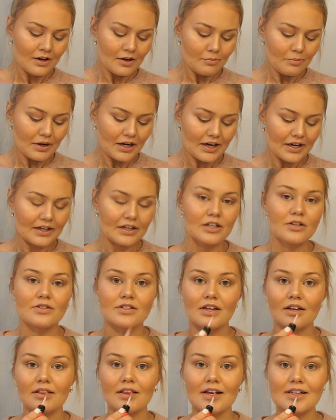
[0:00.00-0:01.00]
But
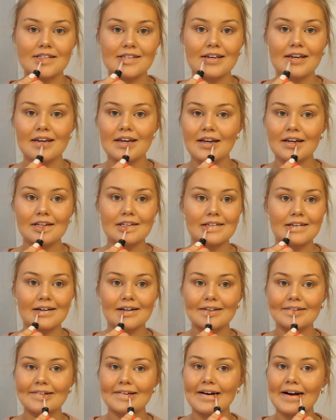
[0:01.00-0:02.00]
using less heat
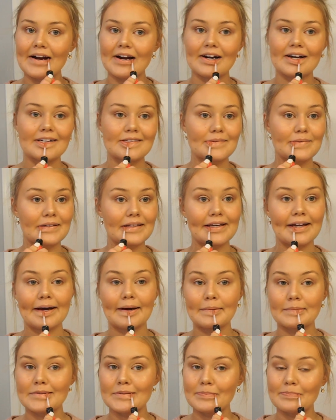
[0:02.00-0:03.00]
on your hair has really
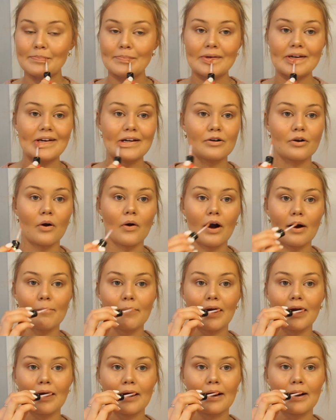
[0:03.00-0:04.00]
helped me grow out
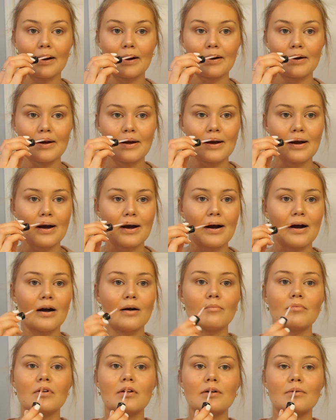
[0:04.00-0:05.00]
my hair,
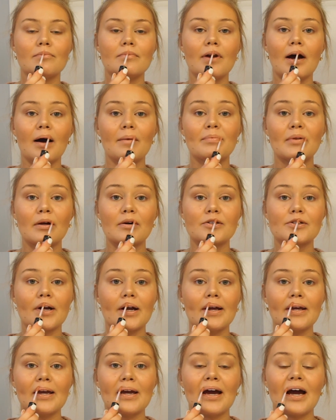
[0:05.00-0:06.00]
not blow
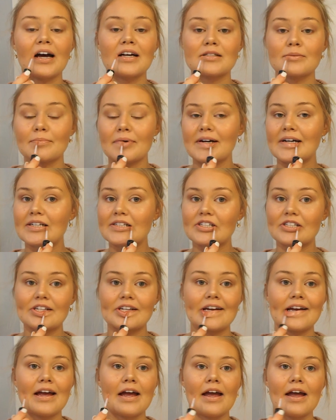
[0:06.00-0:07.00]
drying it as much.
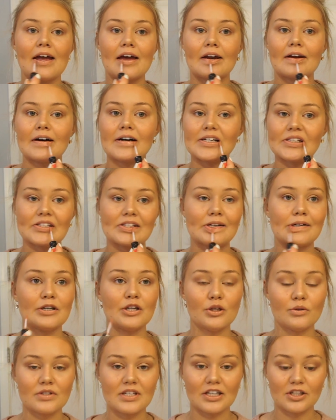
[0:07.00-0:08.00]
And also
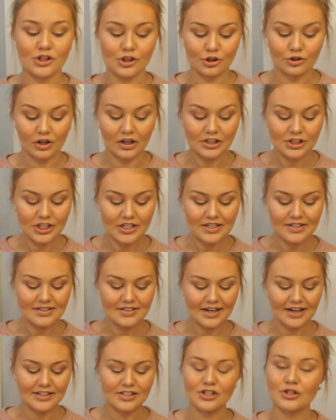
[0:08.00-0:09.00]
using scrunchies.
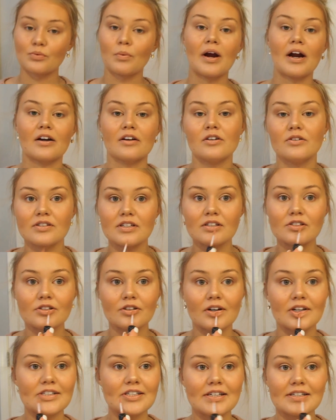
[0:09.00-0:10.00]
I swear, using
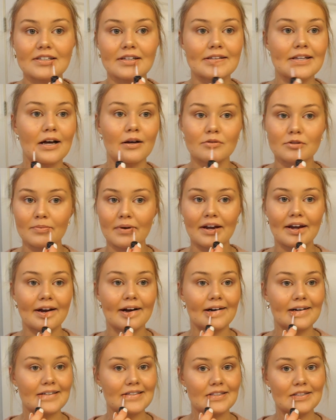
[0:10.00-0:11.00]
scrunchies has helped my
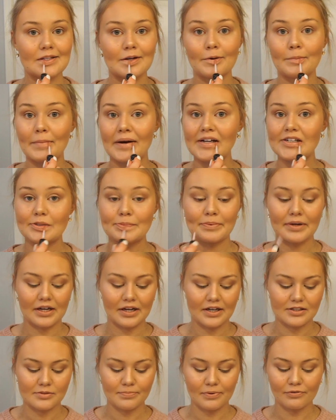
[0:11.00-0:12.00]
hair so much,
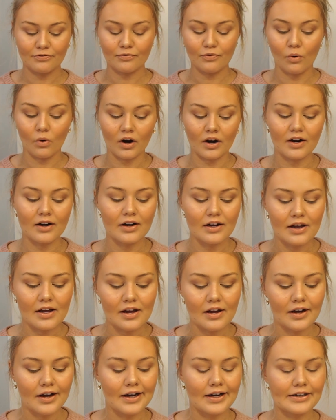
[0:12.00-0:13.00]
because before,
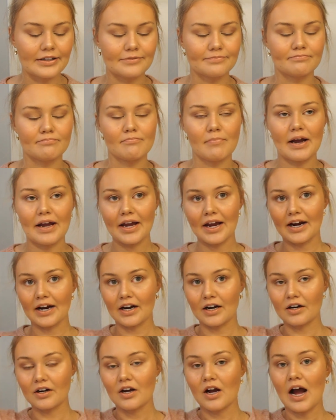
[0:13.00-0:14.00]
my
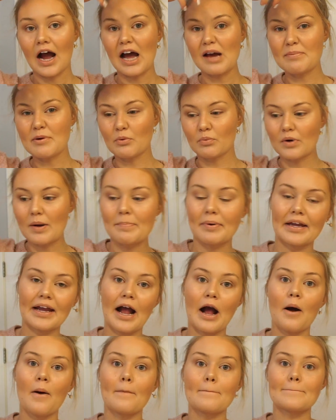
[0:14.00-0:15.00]
hair, I'd be ripping
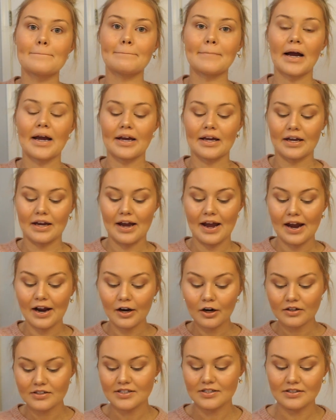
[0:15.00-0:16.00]
out my
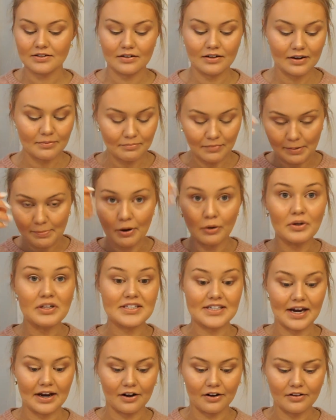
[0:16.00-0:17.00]

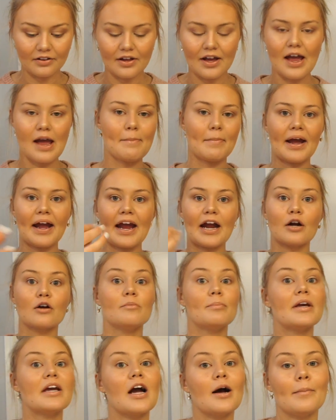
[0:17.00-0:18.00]
ponytail, and my hair would
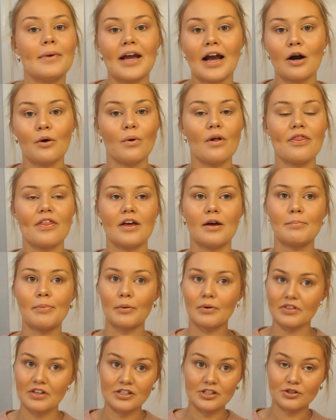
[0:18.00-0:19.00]
be coming out with it. But
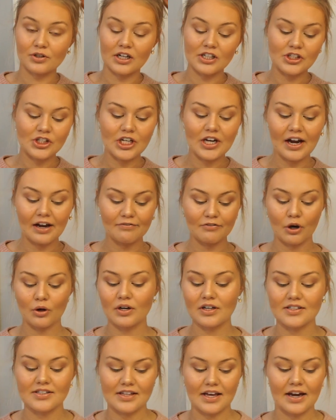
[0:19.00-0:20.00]
with a scrunchie, I've
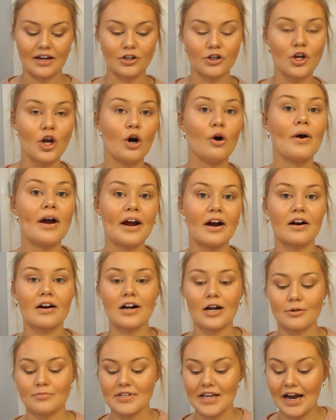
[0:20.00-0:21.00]
noticed that no hair
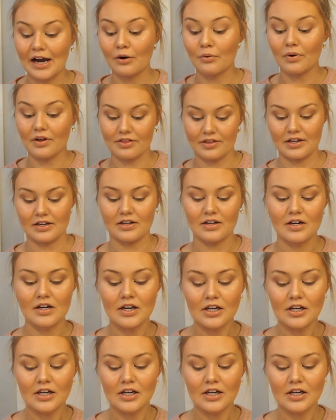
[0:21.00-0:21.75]
comes out with it.